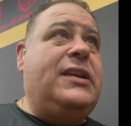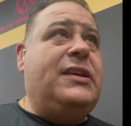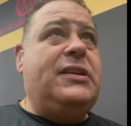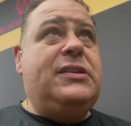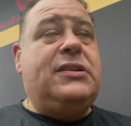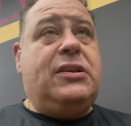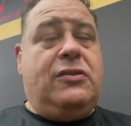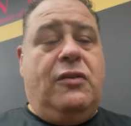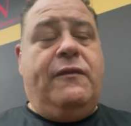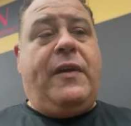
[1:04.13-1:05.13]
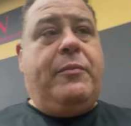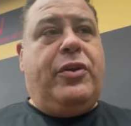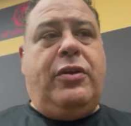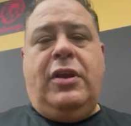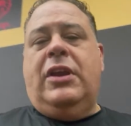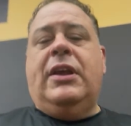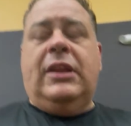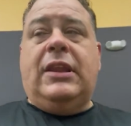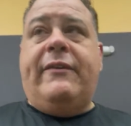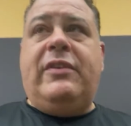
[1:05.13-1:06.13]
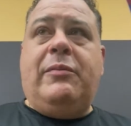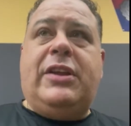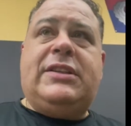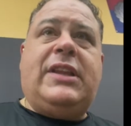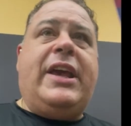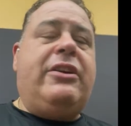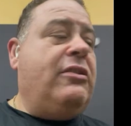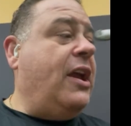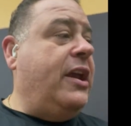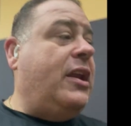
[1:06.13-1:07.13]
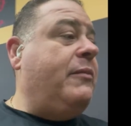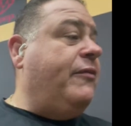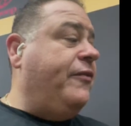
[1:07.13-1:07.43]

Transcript: is November, 11 months later, and I'm